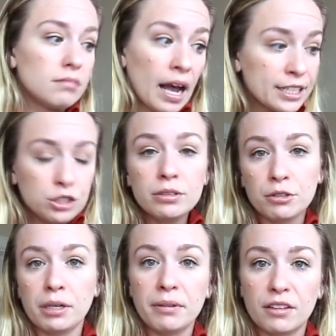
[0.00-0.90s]
I do
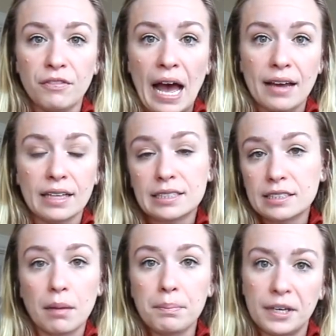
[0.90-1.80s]
agree with the fact that
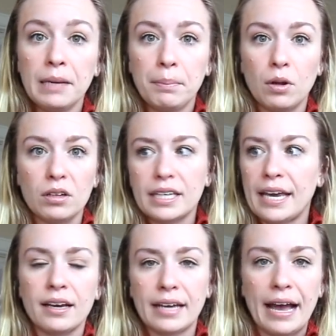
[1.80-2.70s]
some people
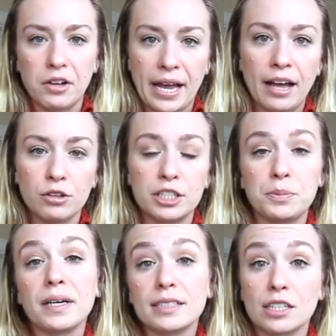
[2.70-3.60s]
can't count calories
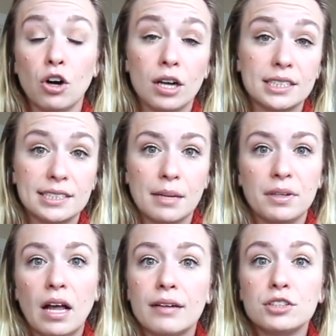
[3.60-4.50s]
because it causes them a
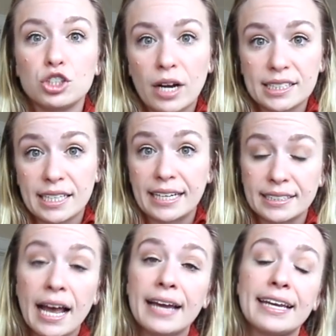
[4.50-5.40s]
lot of stress and
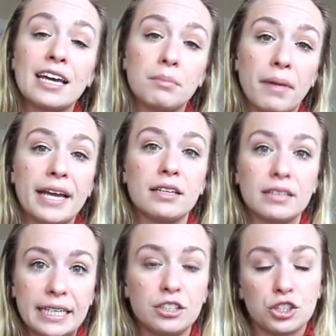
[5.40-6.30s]
anxiety and might
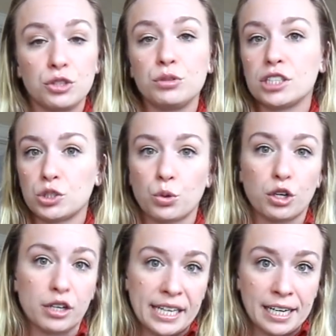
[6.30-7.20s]
lead to
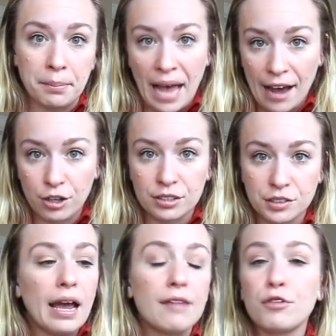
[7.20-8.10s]
disordered eating
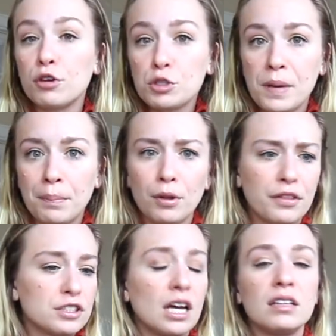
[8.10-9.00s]
patterns. And for those people,
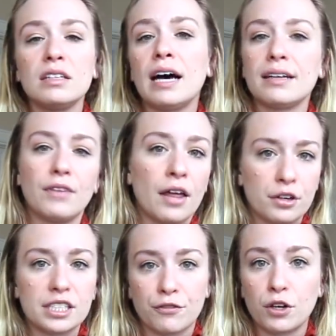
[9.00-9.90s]
there's a lot of
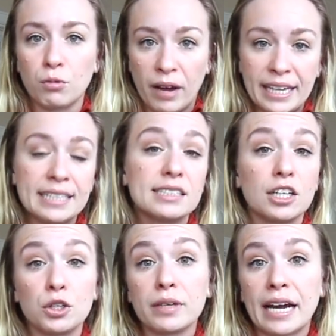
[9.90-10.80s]
other different ways
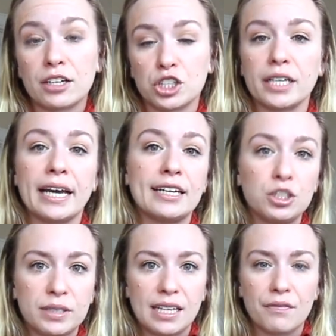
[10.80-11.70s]
that you can actually get
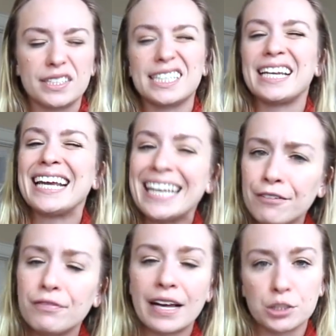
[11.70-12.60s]
into a deficit
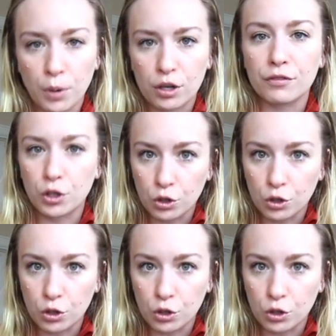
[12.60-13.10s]
if that's part of your